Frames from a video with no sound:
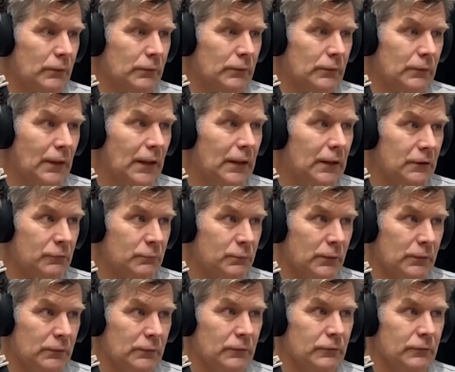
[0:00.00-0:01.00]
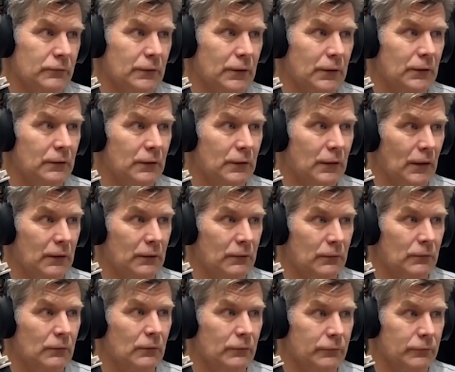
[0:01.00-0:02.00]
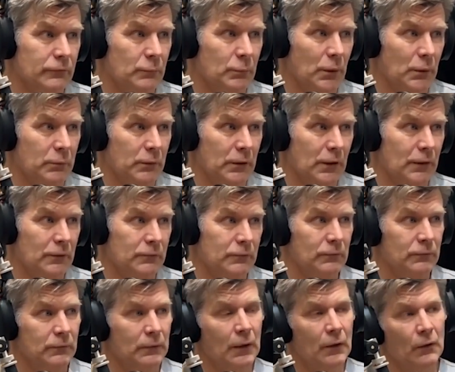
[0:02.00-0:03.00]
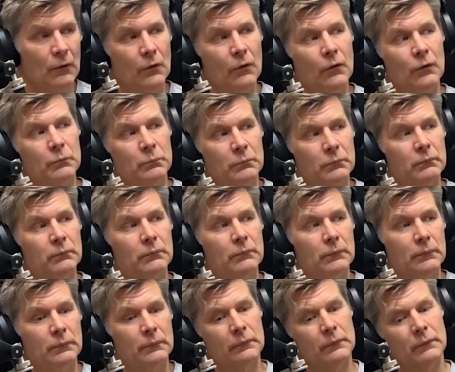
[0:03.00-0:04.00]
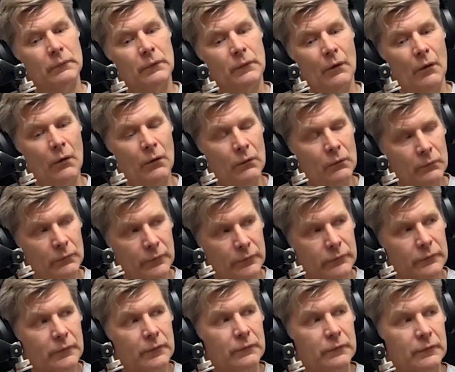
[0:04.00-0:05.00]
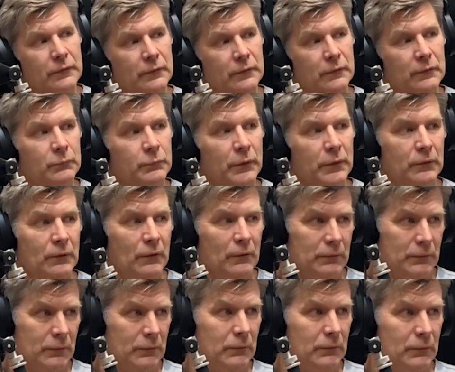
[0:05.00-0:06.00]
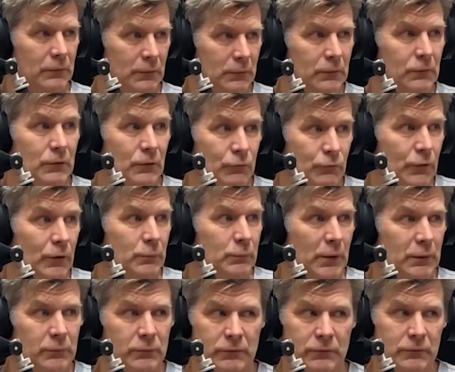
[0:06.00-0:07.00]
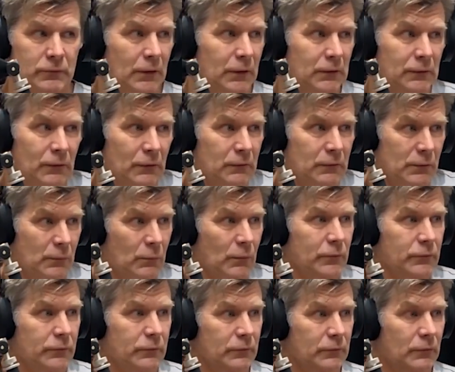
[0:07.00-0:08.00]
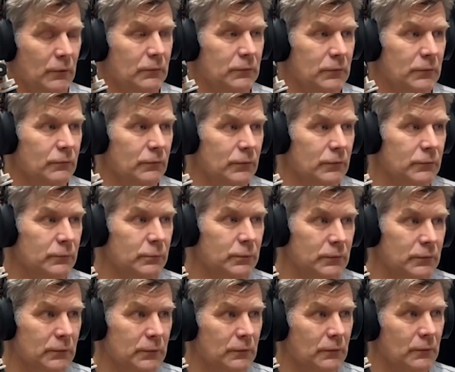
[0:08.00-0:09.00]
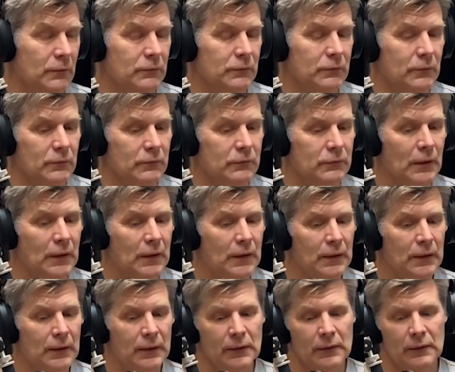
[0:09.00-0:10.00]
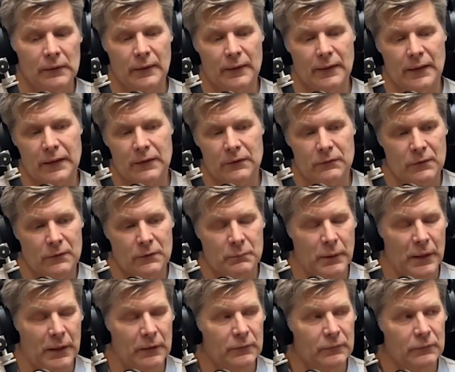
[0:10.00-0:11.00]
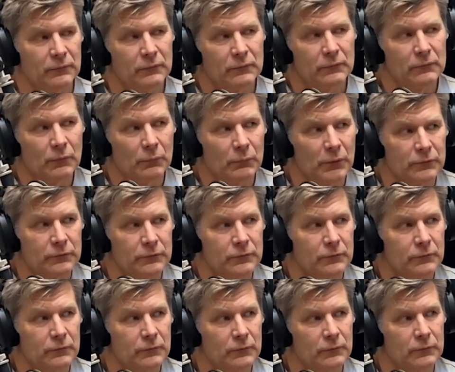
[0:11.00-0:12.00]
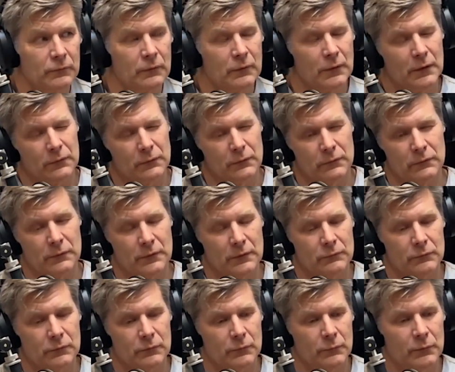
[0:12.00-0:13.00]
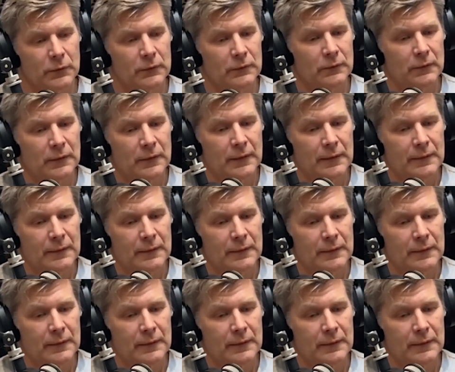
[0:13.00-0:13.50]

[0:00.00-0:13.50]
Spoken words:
negative prognostic indicator across the publications. On the whole, it's considered, but not. You can find papers that say, no, there was no difference between those dogs. The length of the palate is not much use to us. Thickness seems to be.